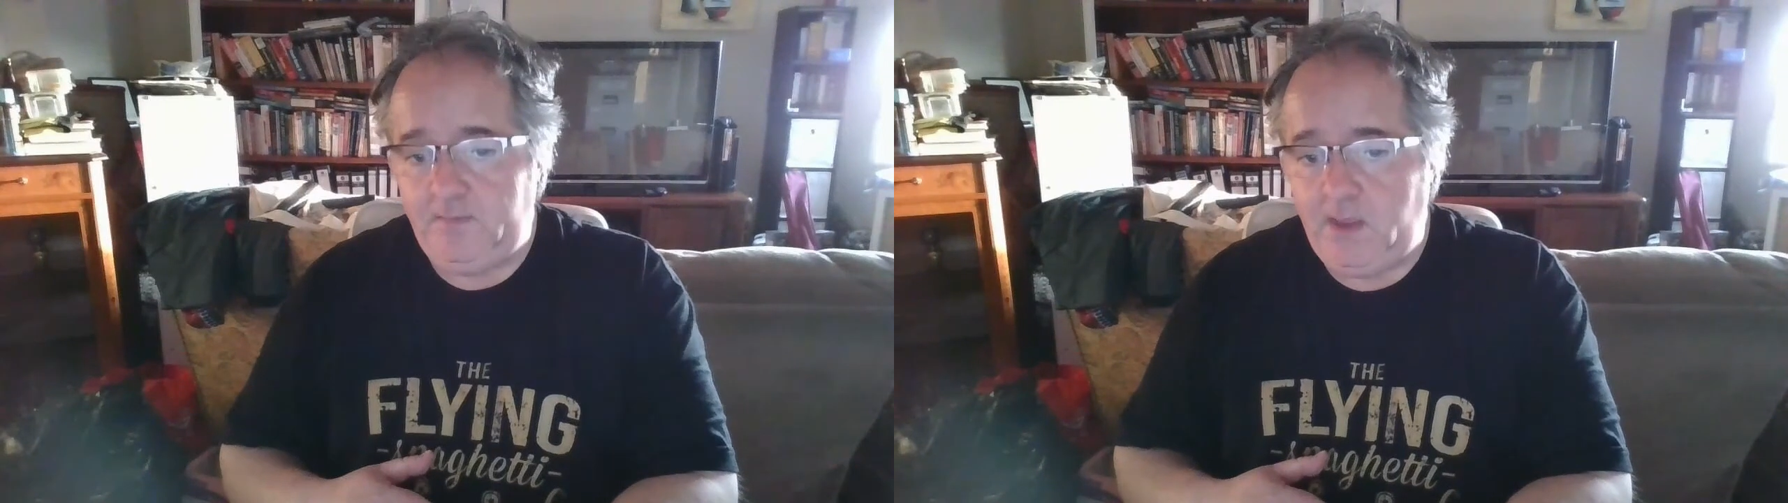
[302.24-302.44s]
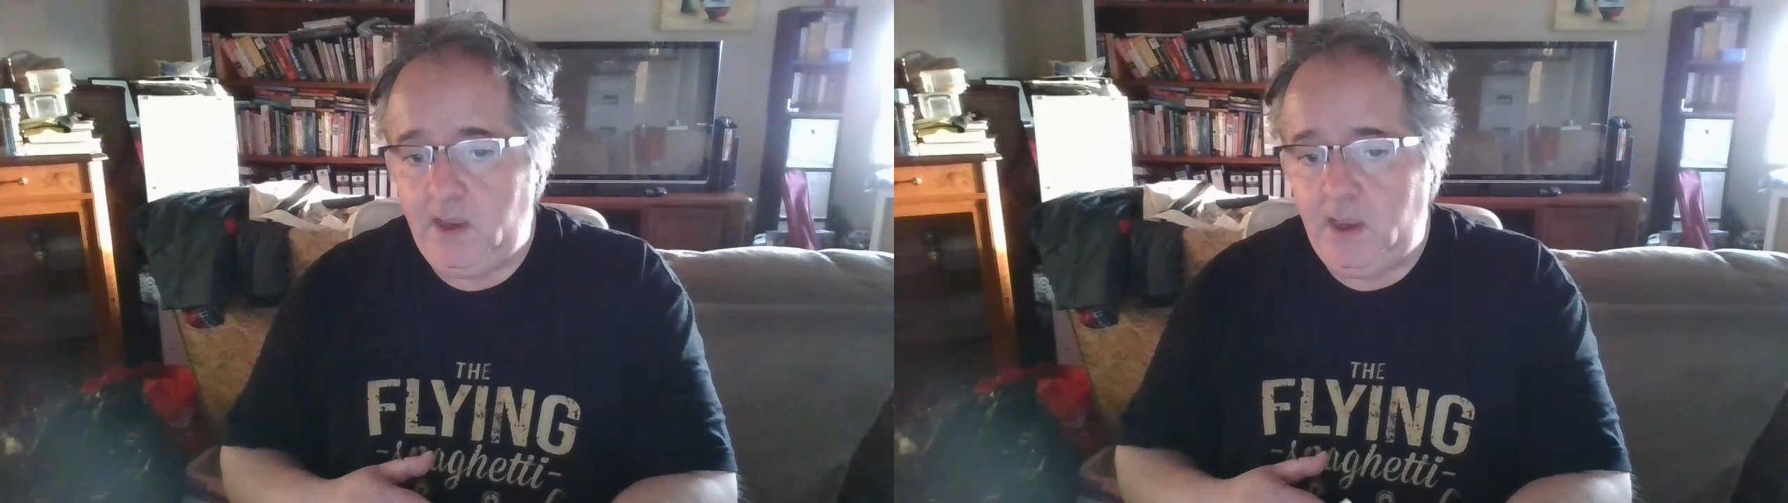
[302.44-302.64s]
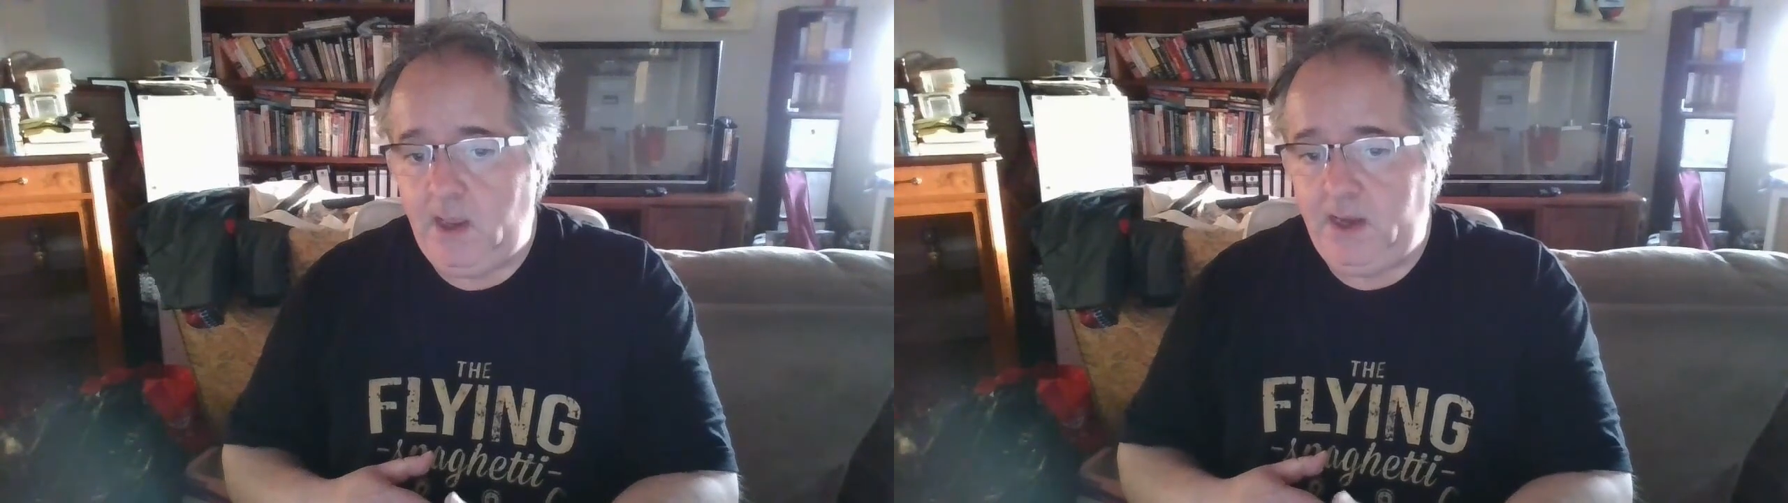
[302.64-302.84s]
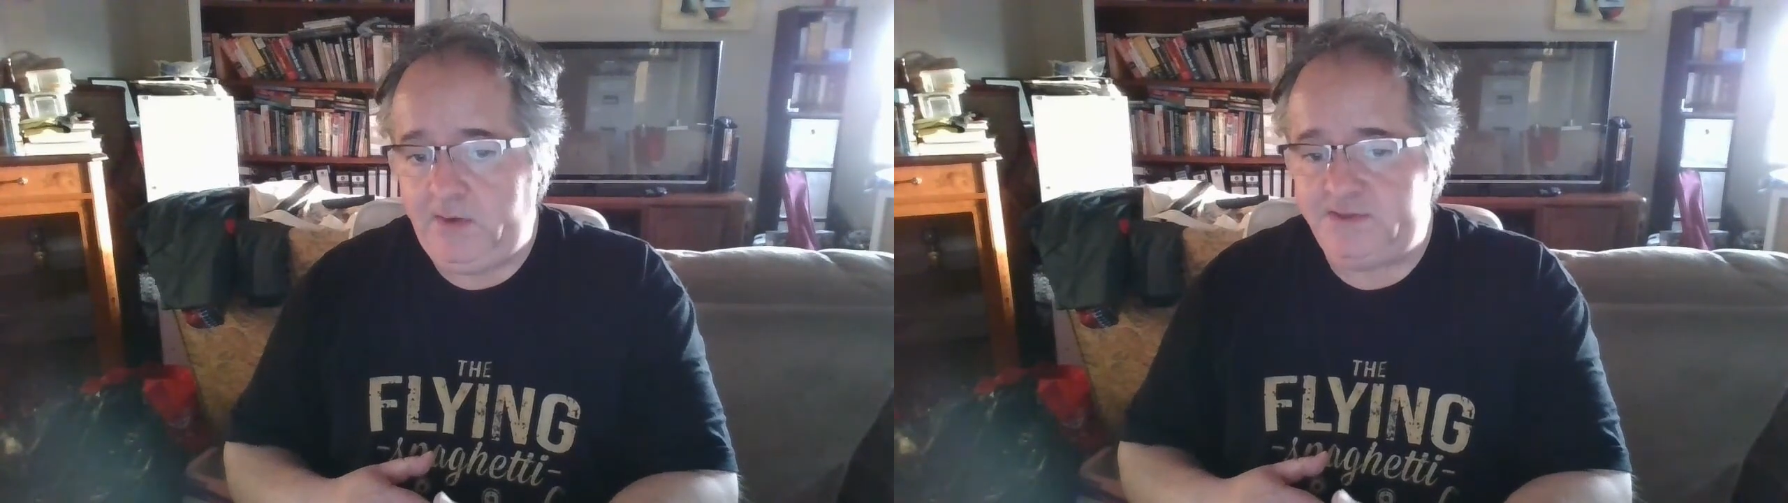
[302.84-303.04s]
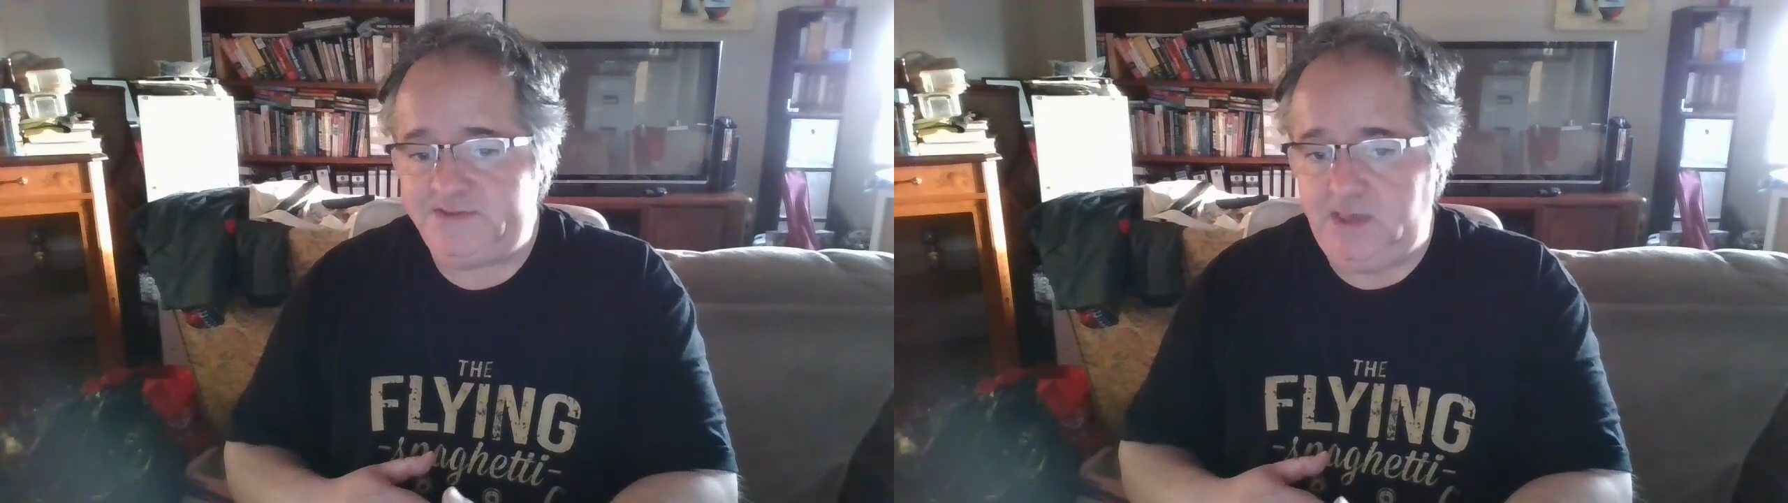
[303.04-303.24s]
at that and
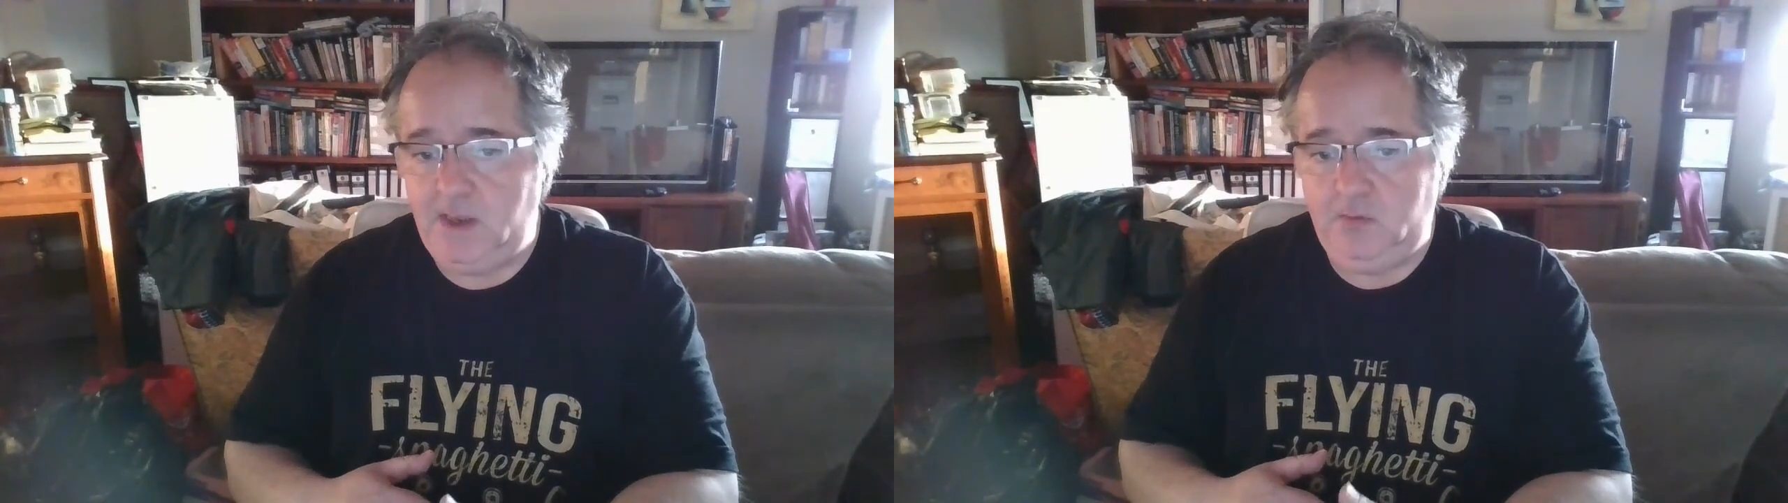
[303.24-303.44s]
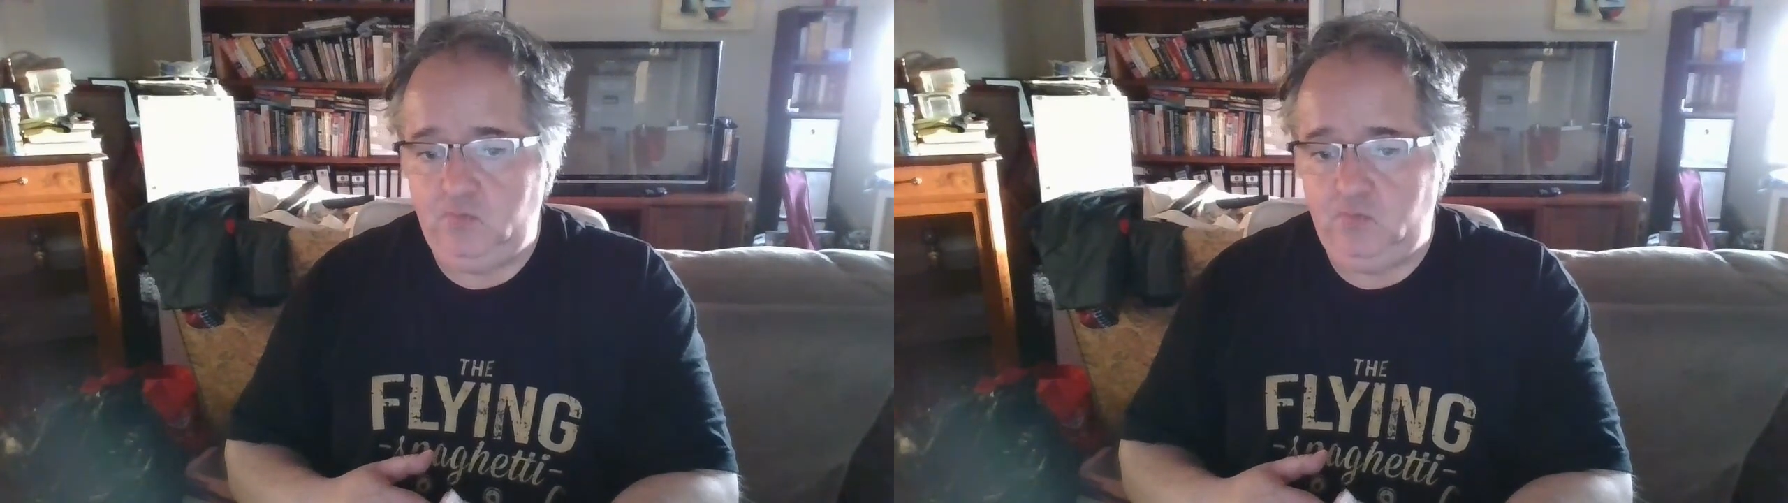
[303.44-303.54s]
understand